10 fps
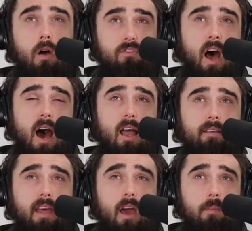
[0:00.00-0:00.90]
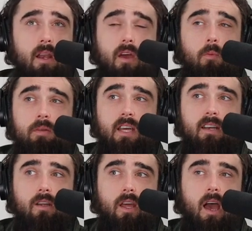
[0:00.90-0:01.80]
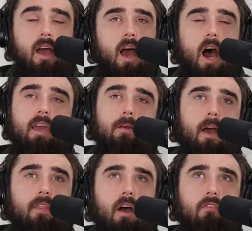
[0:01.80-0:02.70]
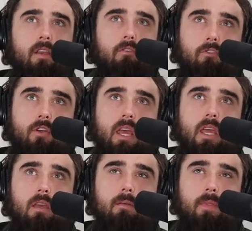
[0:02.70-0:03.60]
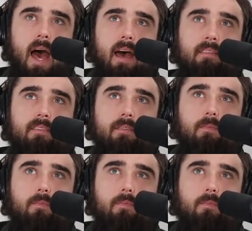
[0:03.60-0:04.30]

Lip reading: the holiday. I mean, I don't particularly like, I find it funny that,